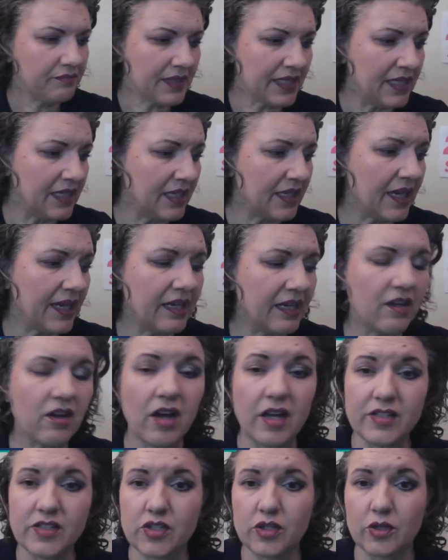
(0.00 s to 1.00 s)
any kind of
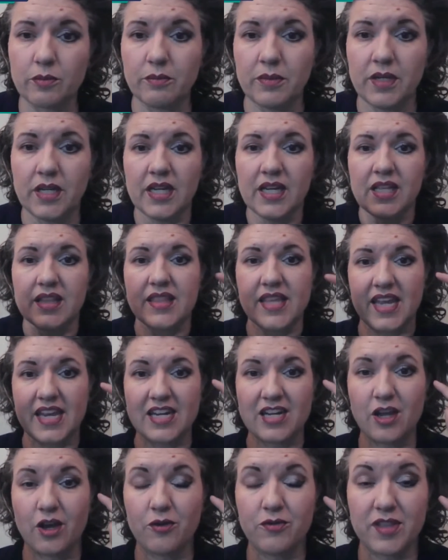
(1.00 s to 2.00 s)
costume, they
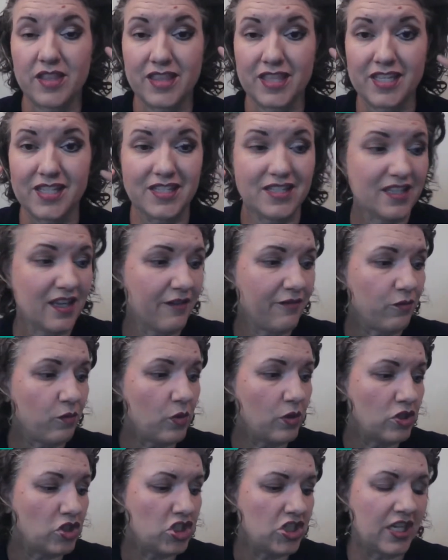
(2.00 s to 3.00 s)
know that this stuff
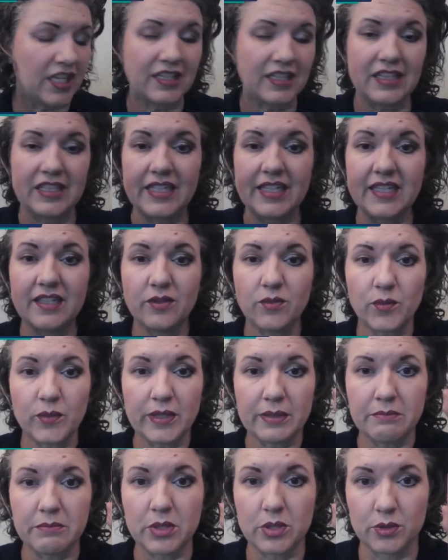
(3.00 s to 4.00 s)
will gently
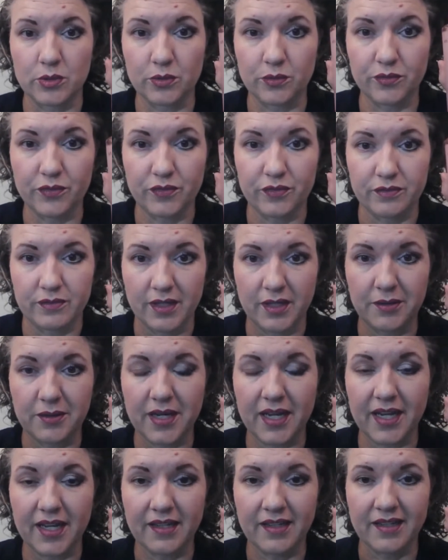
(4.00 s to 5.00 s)
remove.
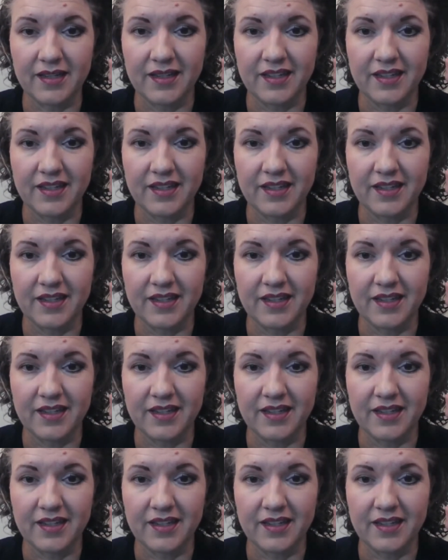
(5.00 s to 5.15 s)
Okay.